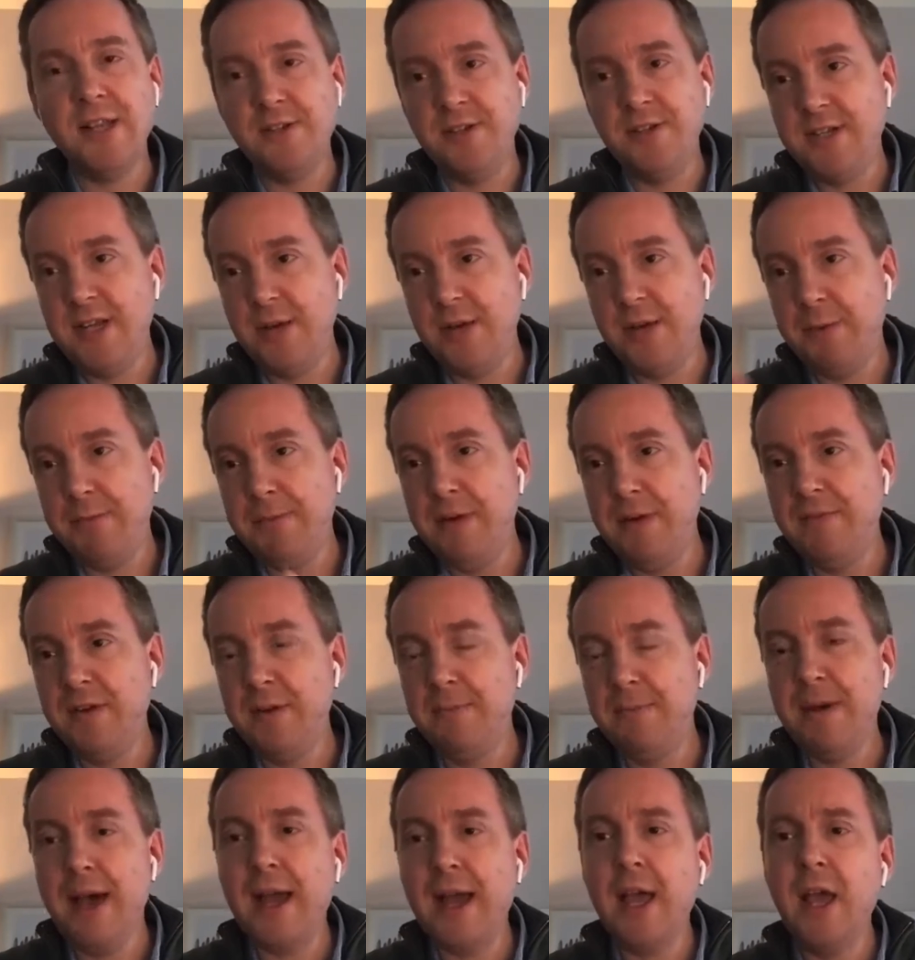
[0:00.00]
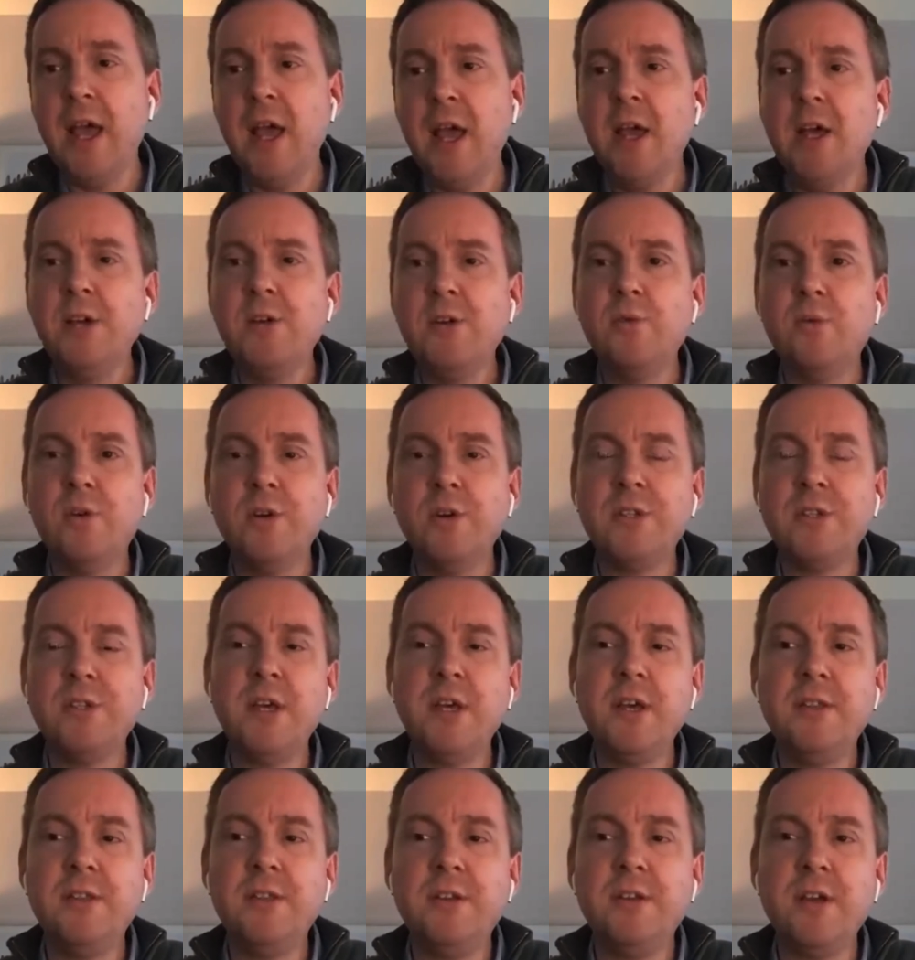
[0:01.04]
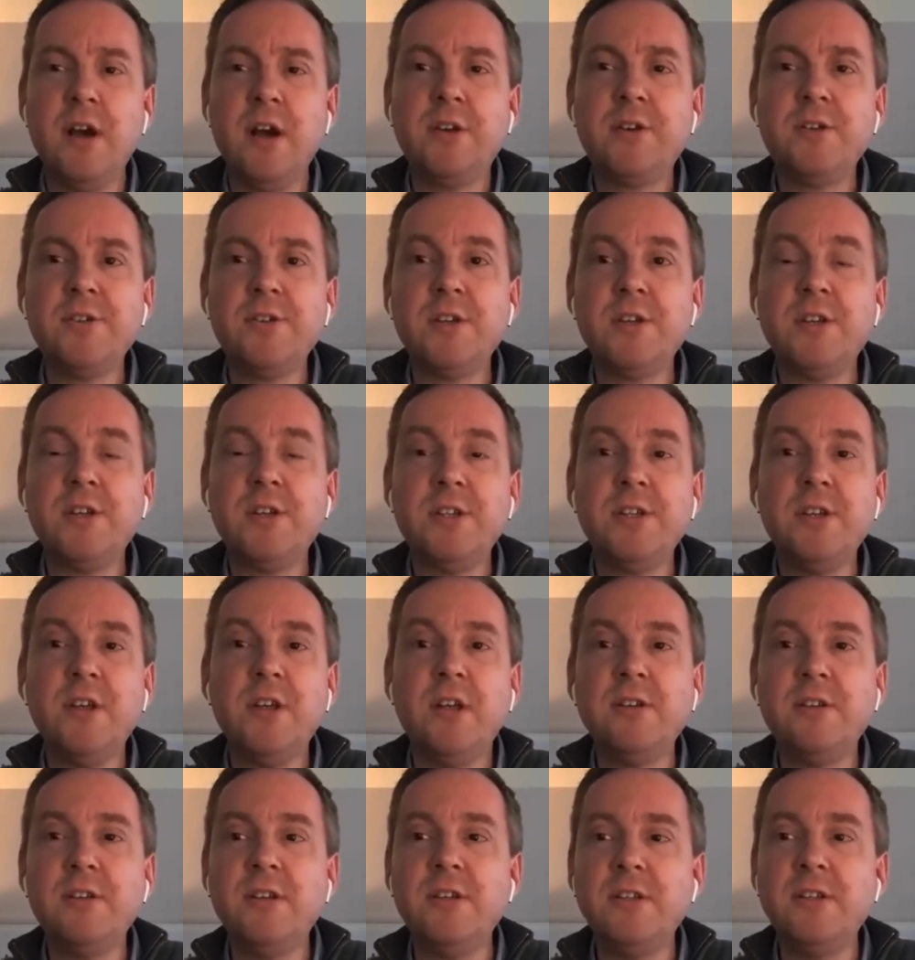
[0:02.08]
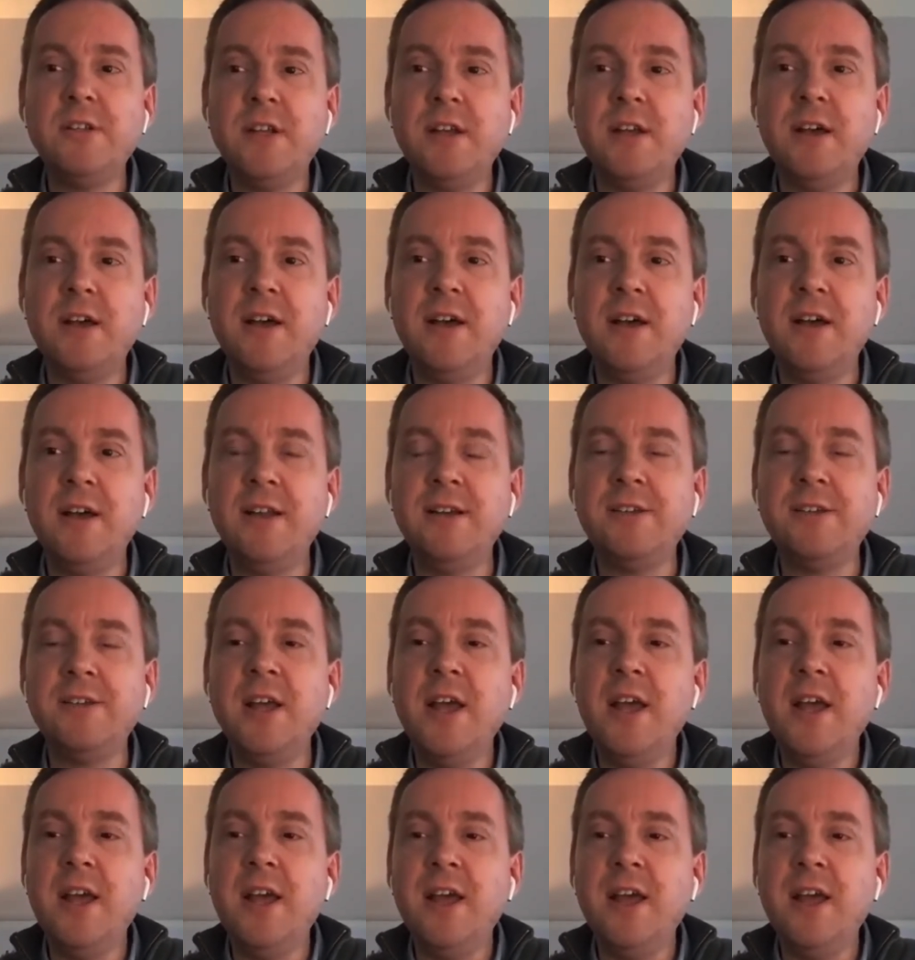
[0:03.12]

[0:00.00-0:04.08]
As you say, we pivoted back towards the doctors and consultants, and